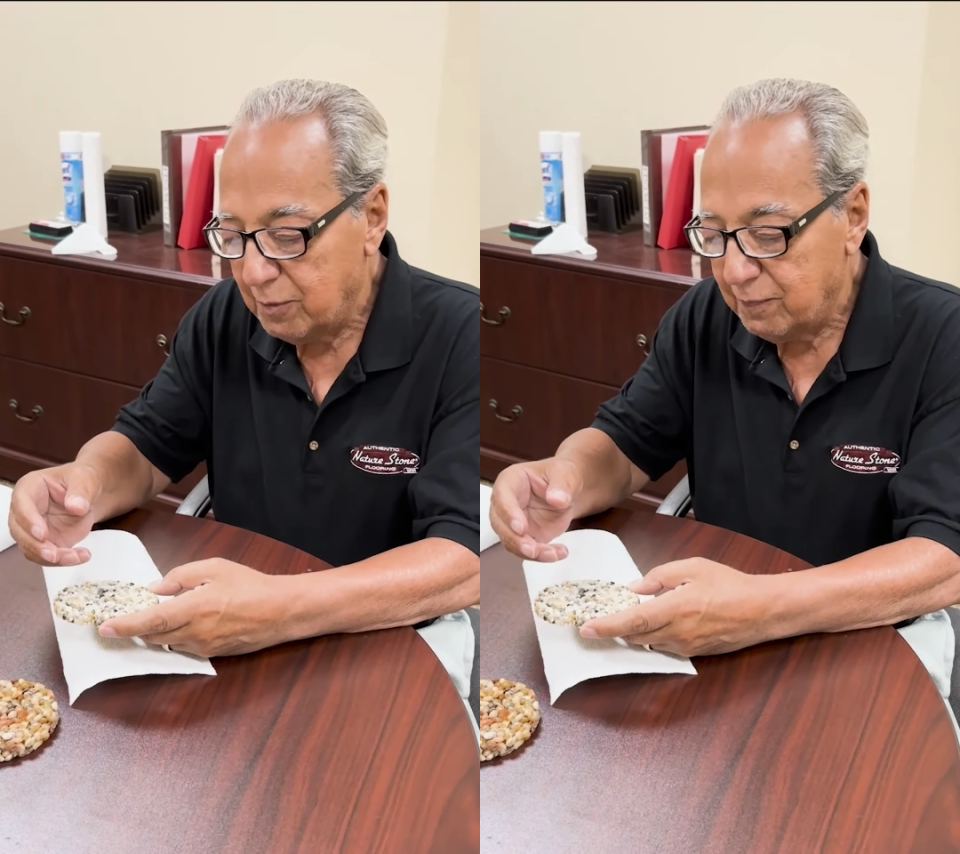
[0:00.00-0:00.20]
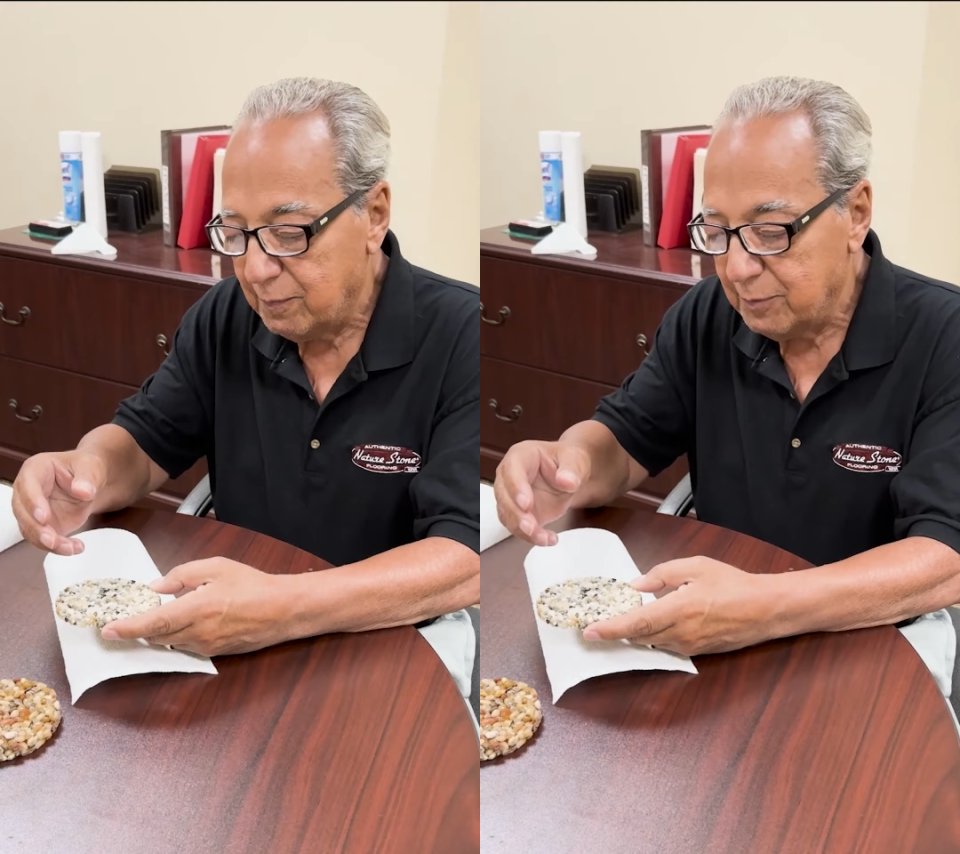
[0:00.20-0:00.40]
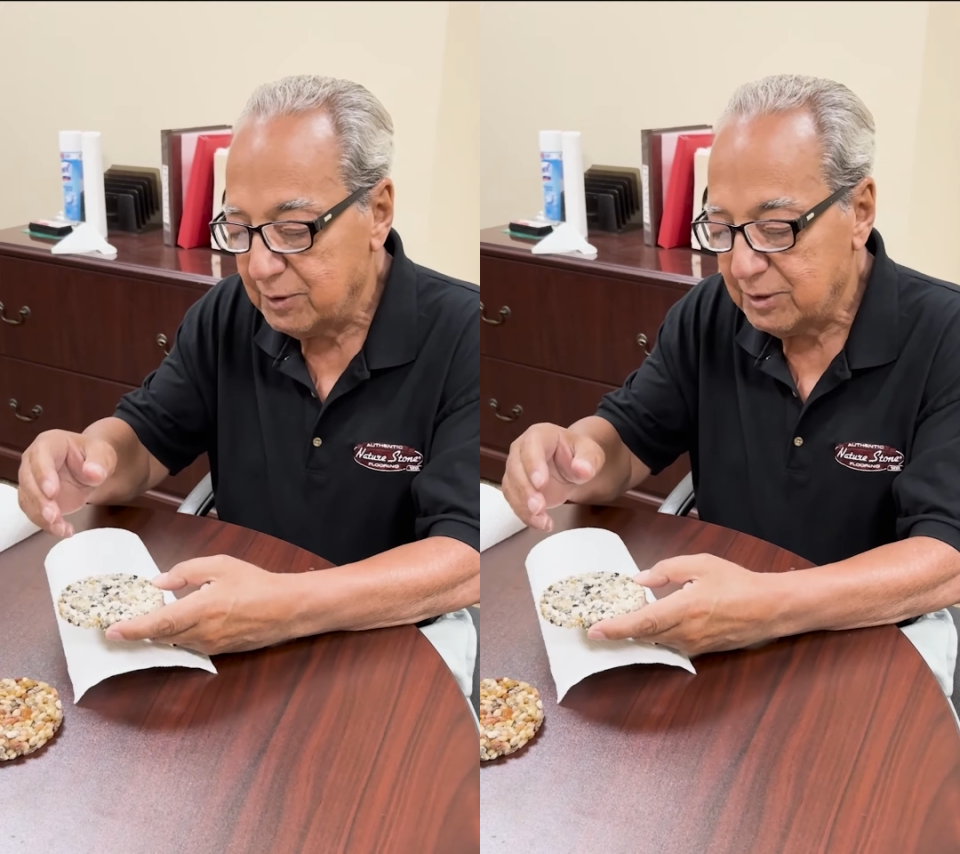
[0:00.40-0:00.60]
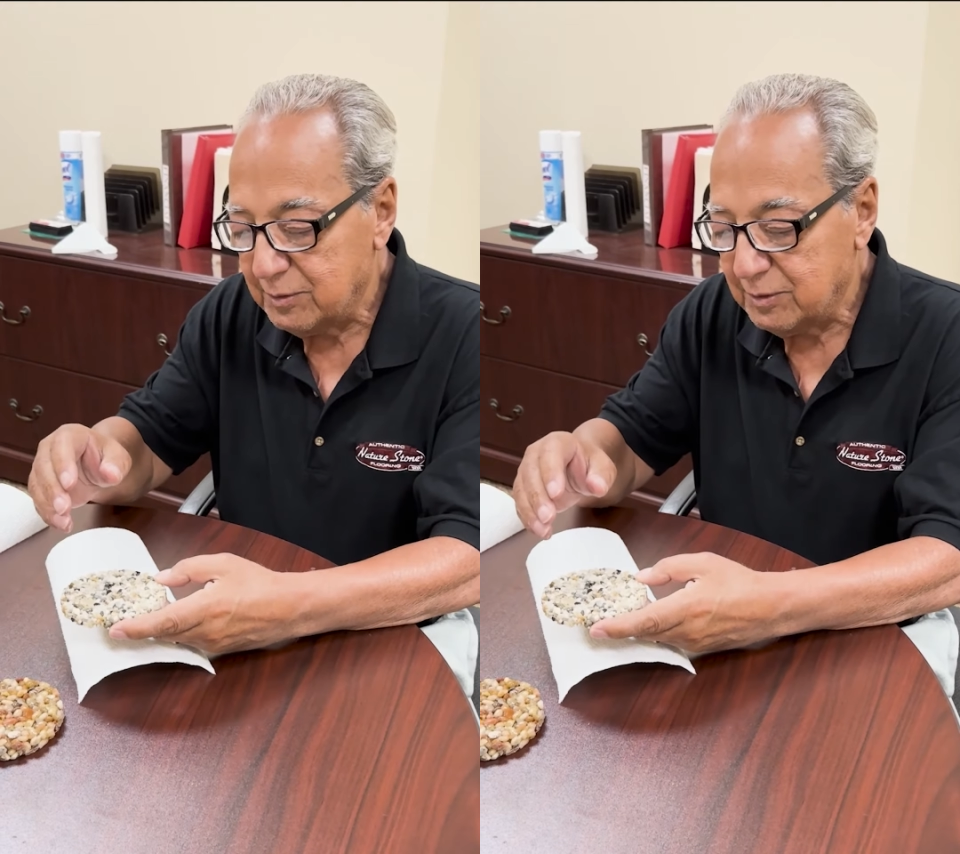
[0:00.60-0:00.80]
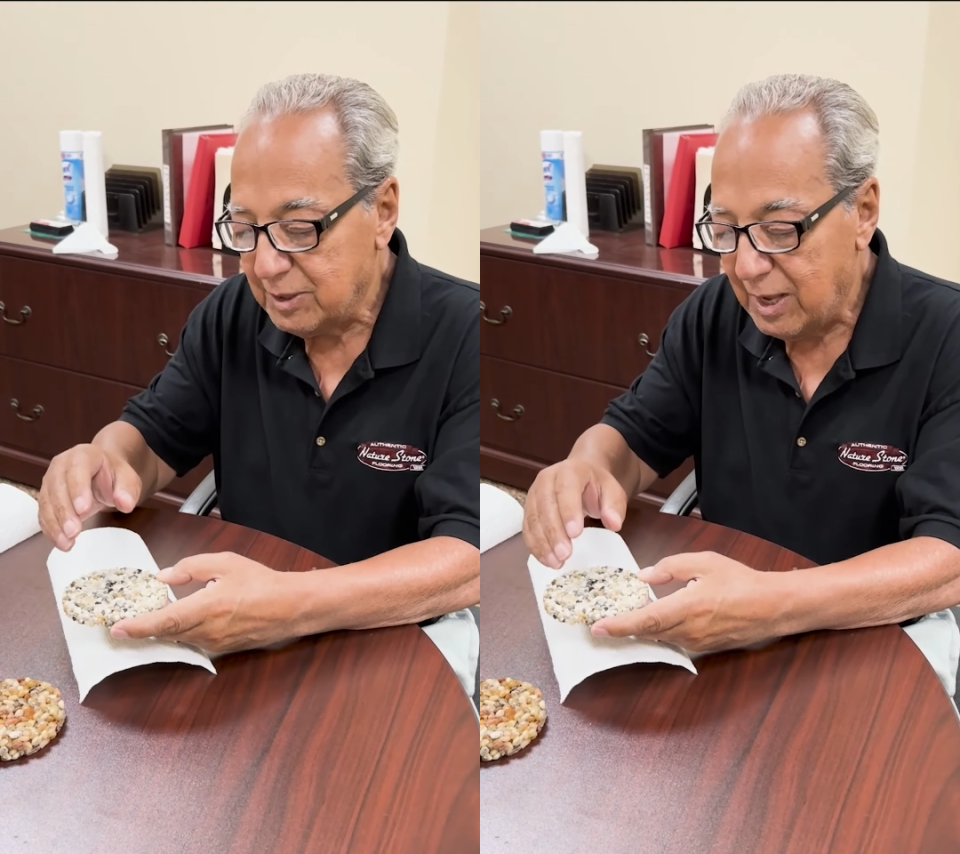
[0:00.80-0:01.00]
from the
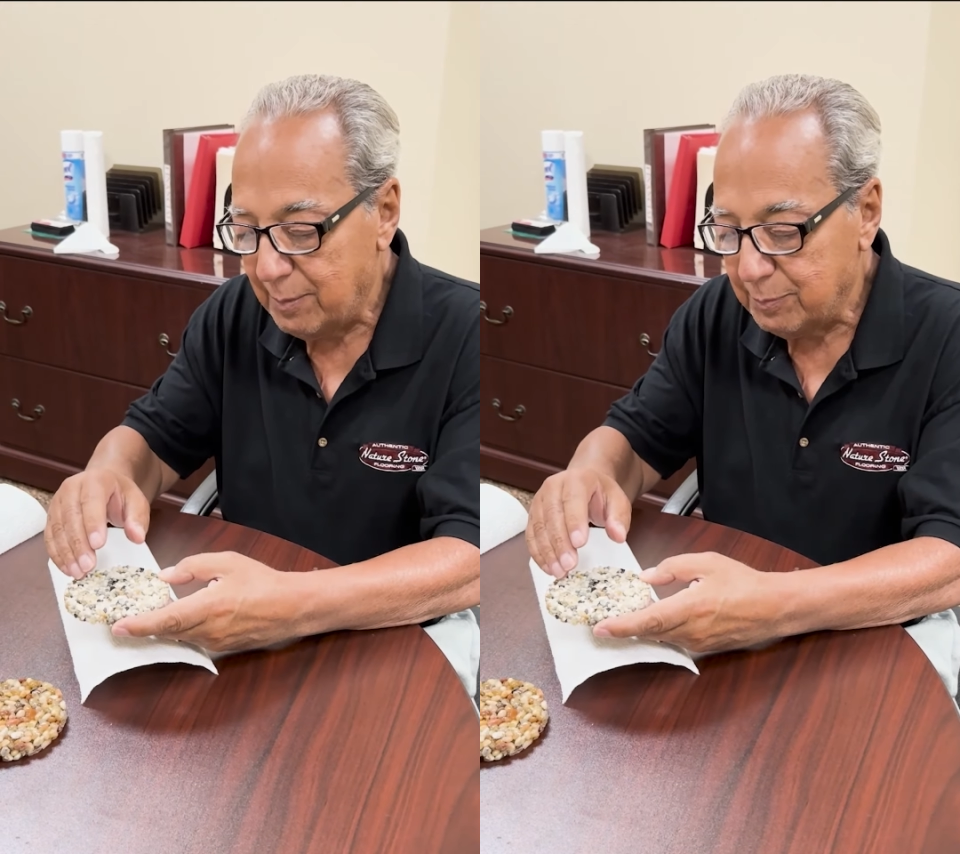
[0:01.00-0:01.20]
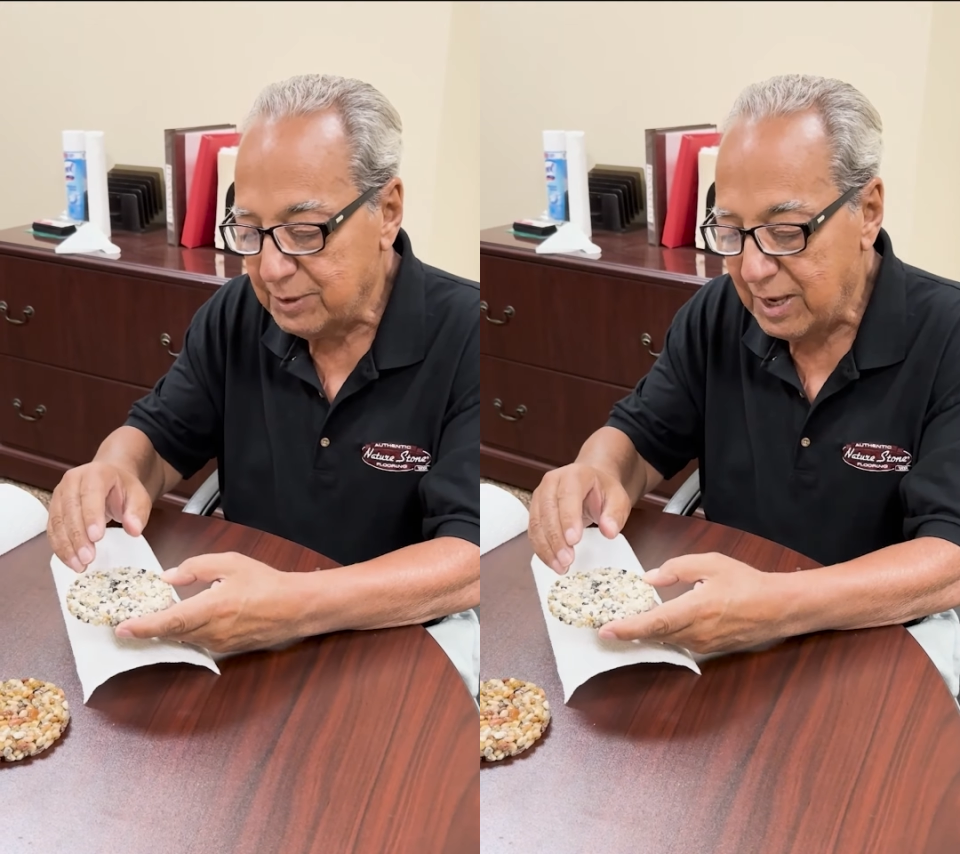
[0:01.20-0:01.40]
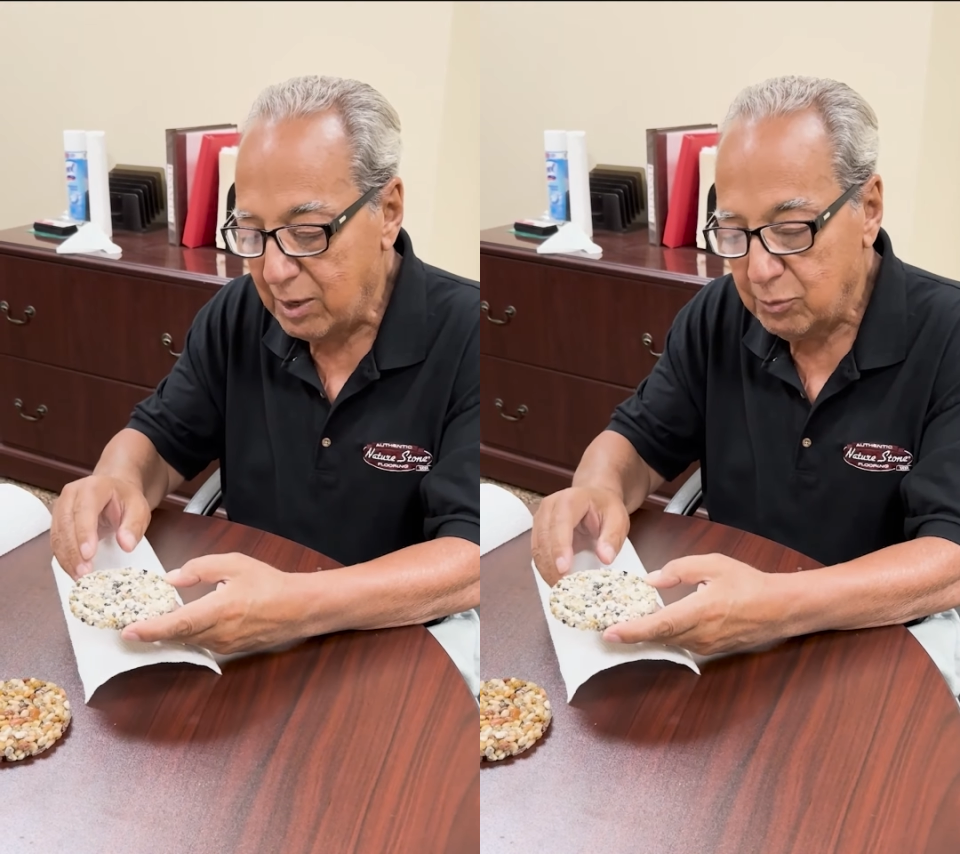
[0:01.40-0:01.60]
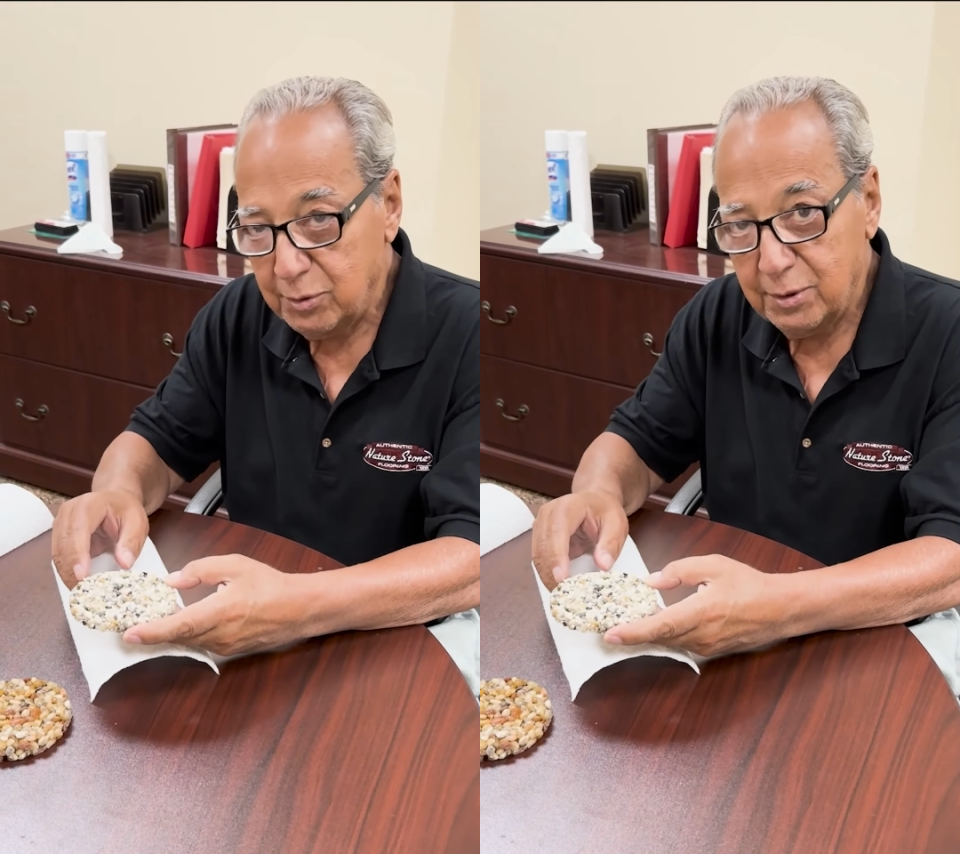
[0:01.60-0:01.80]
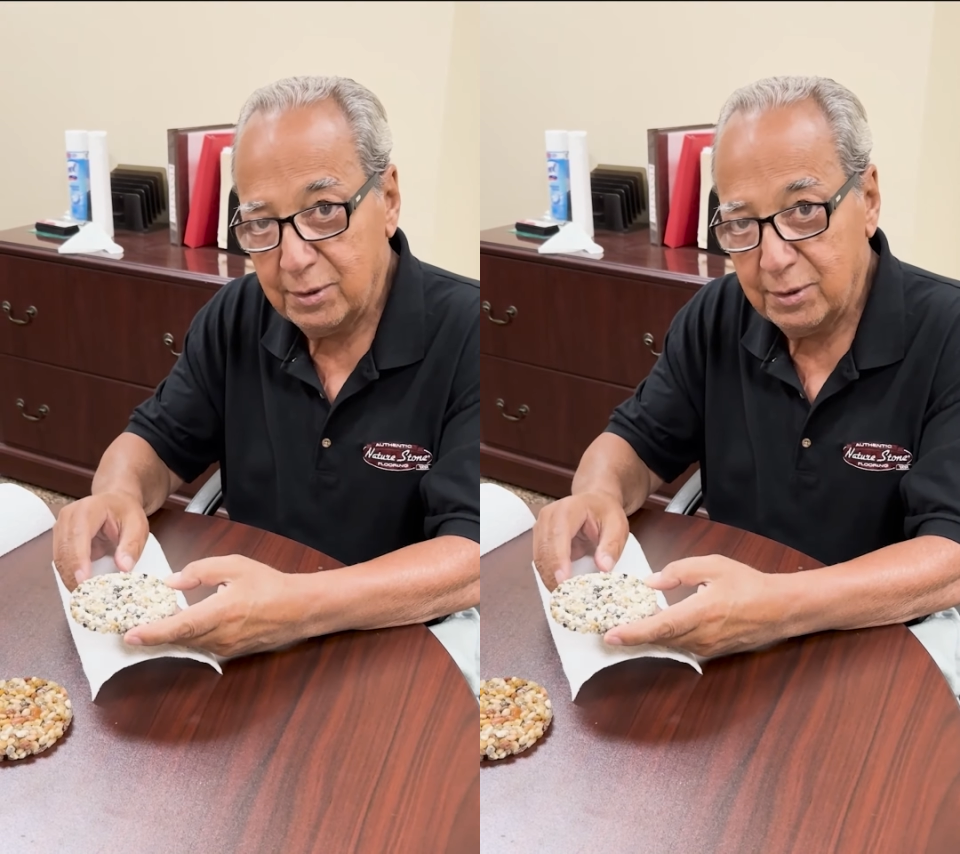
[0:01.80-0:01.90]
top down